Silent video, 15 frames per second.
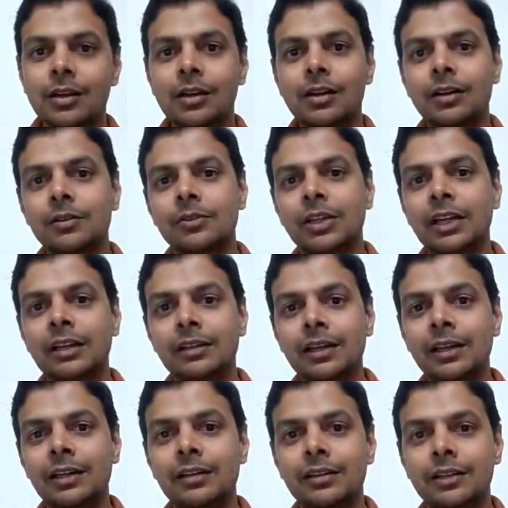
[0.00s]
The
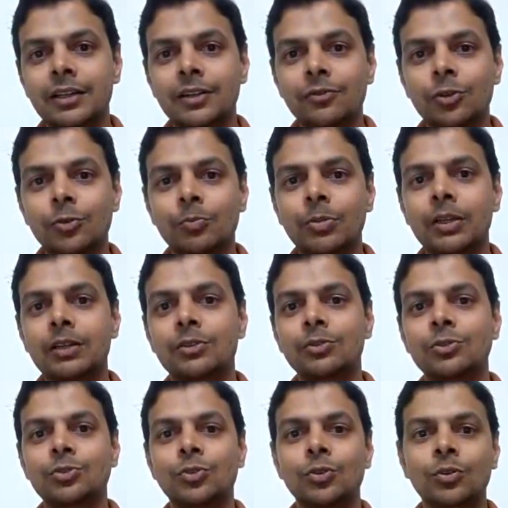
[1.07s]
intent here would be to
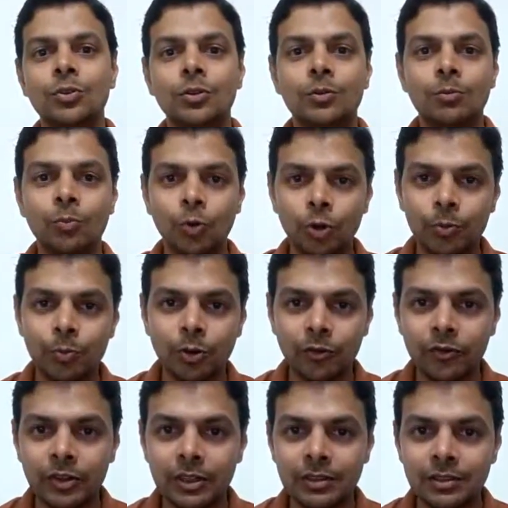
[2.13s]
show more
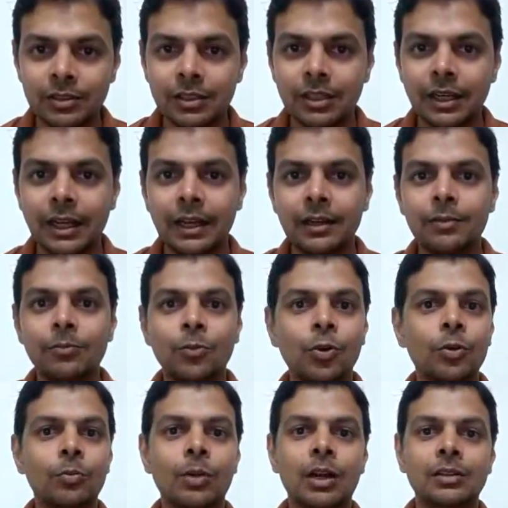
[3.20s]
profits and
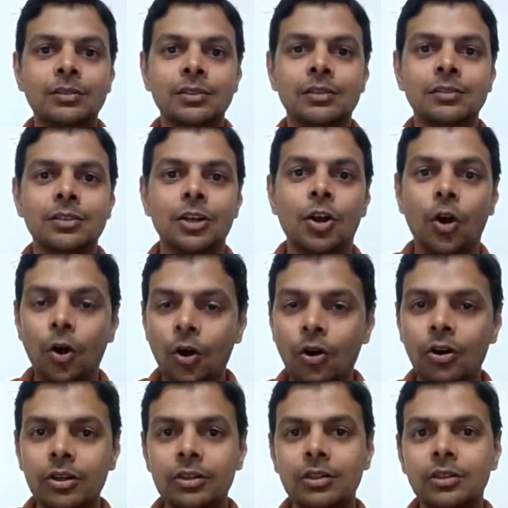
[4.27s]
more margins,
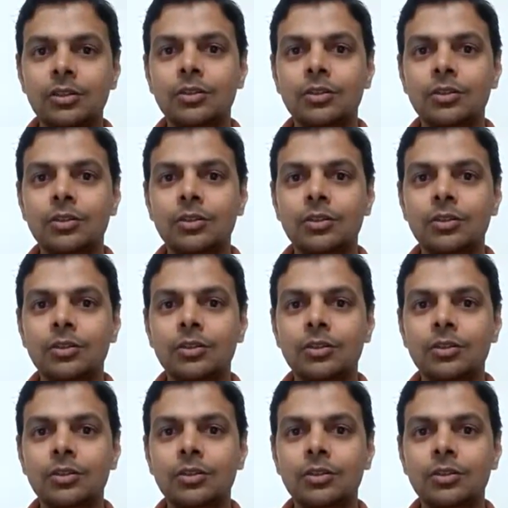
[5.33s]
or